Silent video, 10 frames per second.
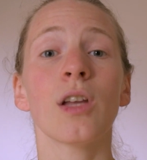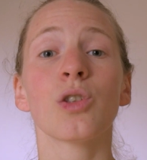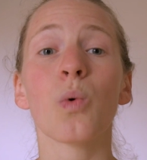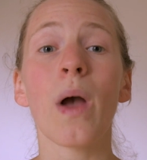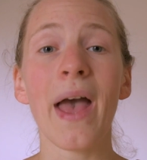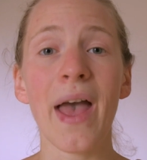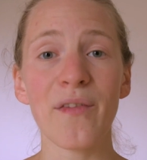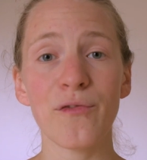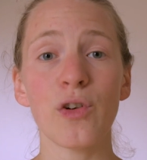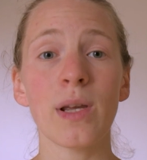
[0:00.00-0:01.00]
to
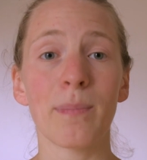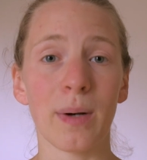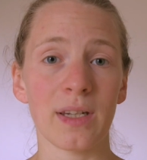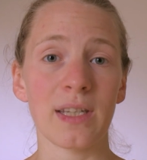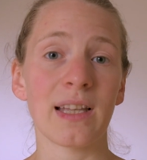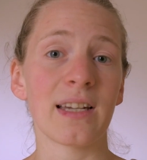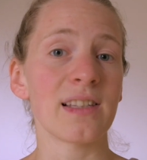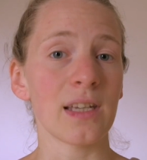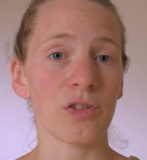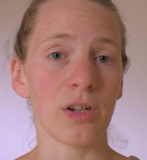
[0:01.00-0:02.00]
everybody that
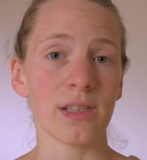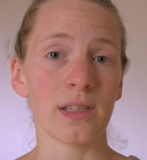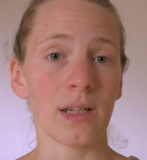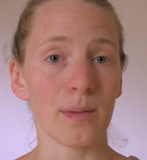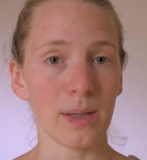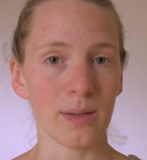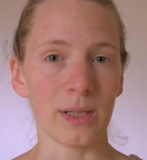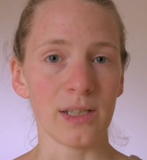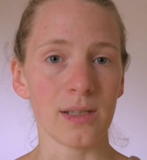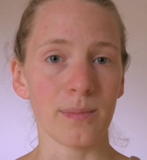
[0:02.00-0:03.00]
is interested in
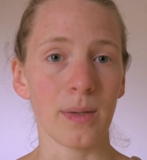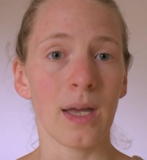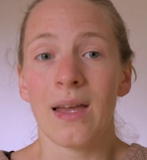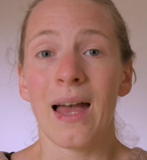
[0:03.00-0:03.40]
minimalism.